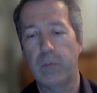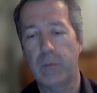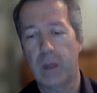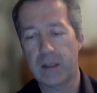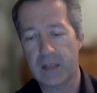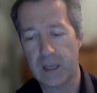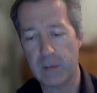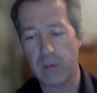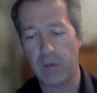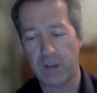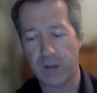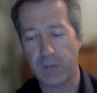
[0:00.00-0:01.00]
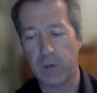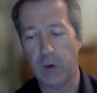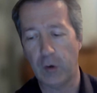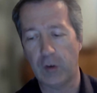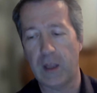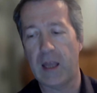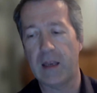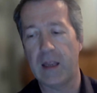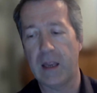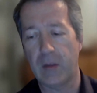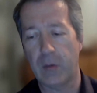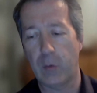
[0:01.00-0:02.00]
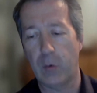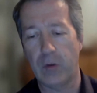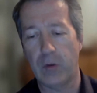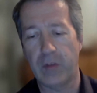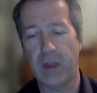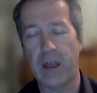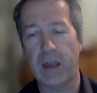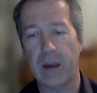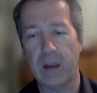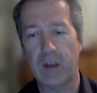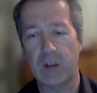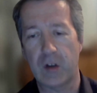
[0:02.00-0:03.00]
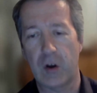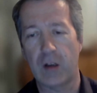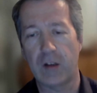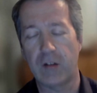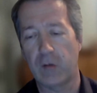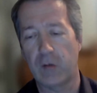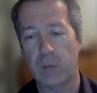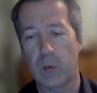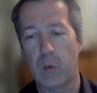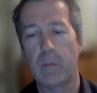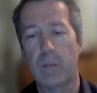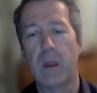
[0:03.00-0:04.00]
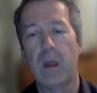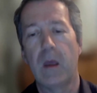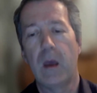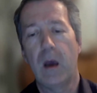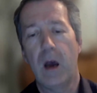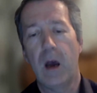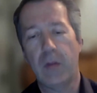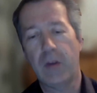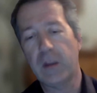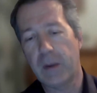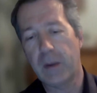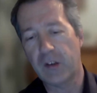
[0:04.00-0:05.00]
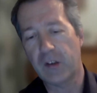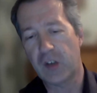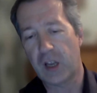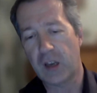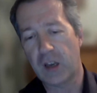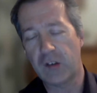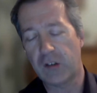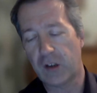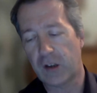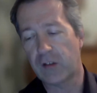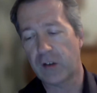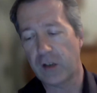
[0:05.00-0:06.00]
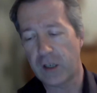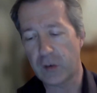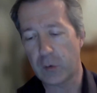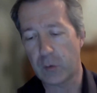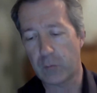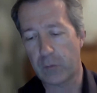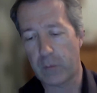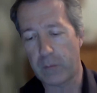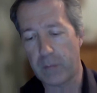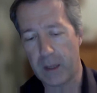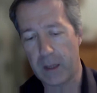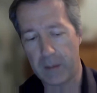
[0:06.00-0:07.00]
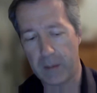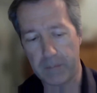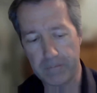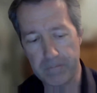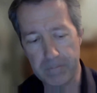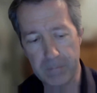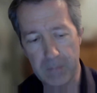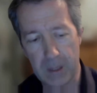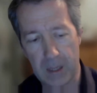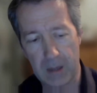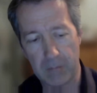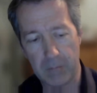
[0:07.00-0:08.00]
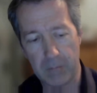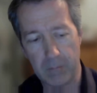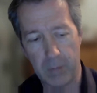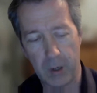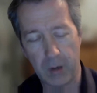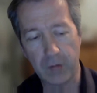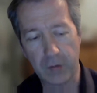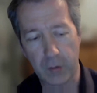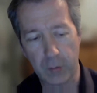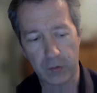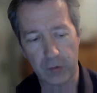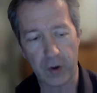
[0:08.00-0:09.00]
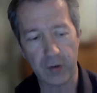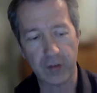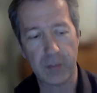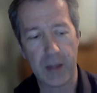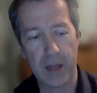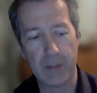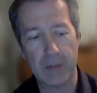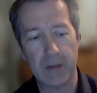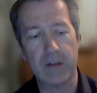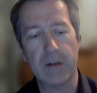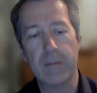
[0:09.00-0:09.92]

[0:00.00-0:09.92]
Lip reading: a team of us have looked at and thought that they are entirely suitable. I think the biggest challenges, I can certainly talk from my own school science department,